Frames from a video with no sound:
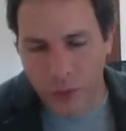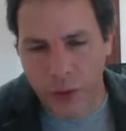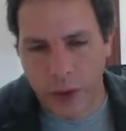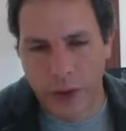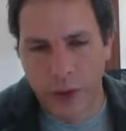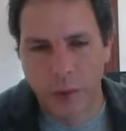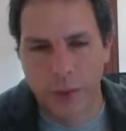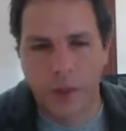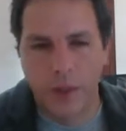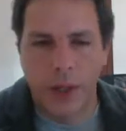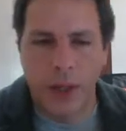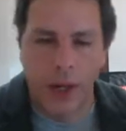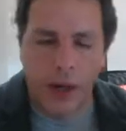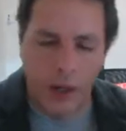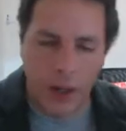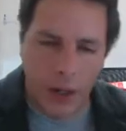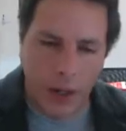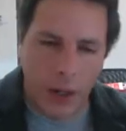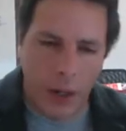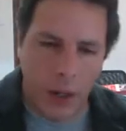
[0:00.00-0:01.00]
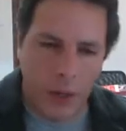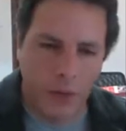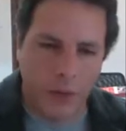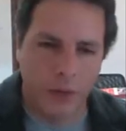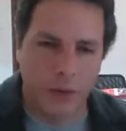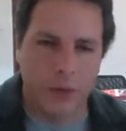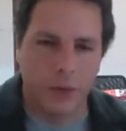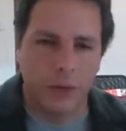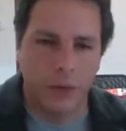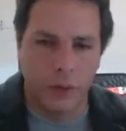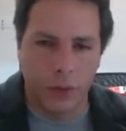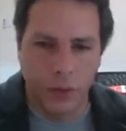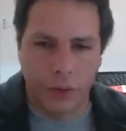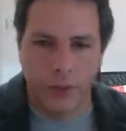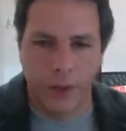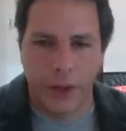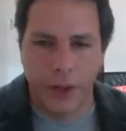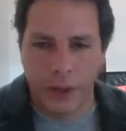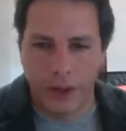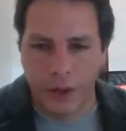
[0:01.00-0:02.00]
variable after
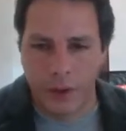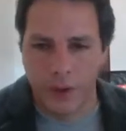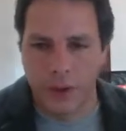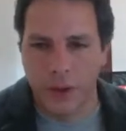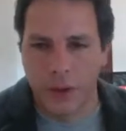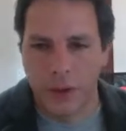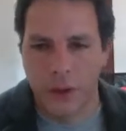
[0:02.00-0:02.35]
defining